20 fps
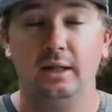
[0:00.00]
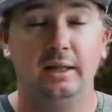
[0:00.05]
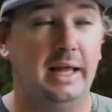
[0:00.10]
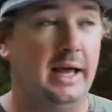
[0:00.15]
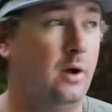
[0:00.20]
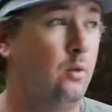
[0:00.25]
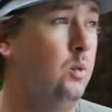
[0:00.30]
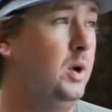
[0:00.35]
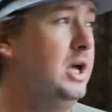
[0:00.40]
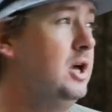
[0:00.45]

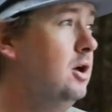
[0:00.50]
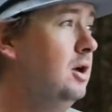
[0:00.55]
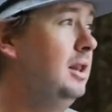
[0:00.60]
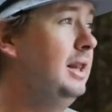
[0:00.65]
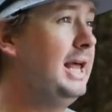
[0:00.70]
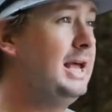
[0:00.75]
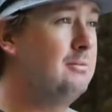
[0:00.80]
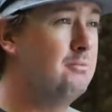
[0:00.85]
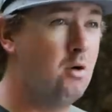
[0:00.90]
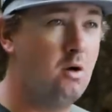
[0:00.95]
Like we go to
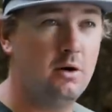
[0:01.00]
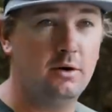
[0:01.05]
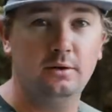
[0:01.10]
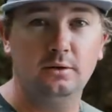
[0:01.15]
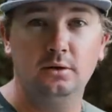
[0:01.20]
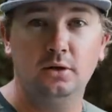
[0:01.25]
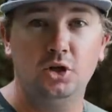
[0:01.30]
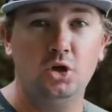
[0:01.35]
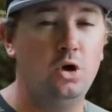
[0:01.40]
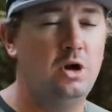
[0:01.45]
Lake
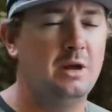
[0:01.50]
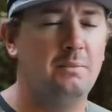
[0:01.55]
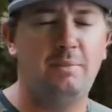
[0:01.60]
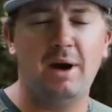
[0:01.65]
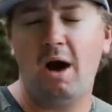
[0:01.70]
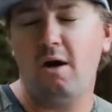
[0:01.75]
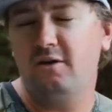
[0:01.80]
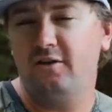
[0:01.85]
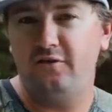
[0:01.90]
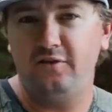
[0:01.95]
Martin, you can
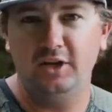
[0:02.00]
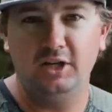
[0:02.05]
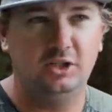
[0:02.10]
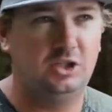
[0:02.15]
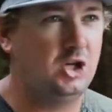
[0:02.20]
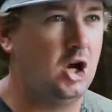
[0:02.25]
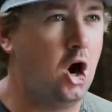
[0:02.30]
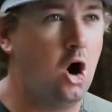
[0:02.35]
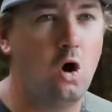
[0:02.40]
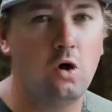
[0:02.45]
power
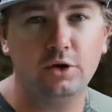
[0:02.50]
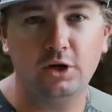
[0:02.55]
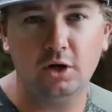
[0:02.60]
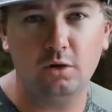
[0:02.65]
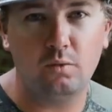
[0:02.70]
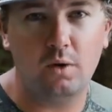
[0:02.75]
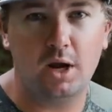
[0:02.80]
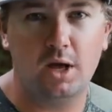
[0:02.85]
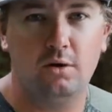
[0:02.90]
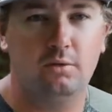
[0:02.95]
fish all
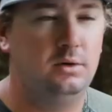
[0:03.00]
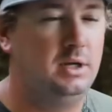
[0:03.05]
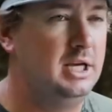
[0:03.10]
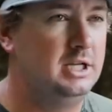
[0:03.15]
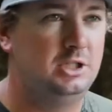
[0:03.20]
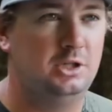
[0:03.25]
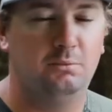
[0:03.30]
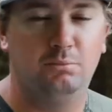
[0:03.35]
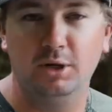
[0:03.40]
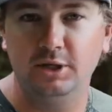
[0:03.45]
year round,
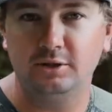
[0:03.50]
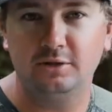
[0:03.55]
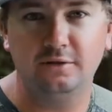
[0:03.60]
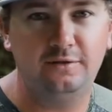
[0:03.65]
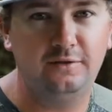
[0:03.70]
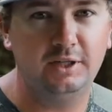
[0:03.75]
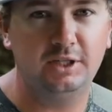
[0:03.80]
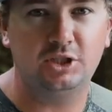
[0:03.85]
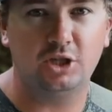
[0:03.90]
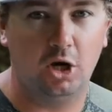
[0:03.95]
catch a bunch of
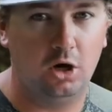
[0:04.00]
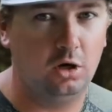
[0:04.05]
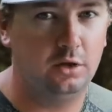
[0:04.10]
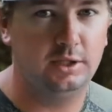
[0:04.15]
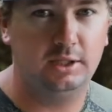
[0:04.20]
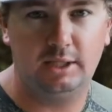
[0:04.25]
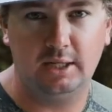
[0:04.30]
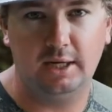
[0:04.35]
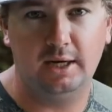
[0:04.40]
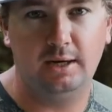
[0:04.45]
fish all
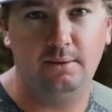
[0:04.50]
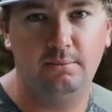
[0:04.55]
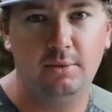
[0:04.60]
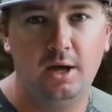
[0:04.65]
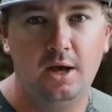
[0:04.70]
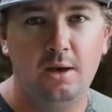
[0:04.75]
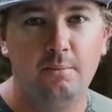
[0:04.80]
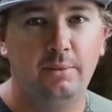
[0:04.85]
the time,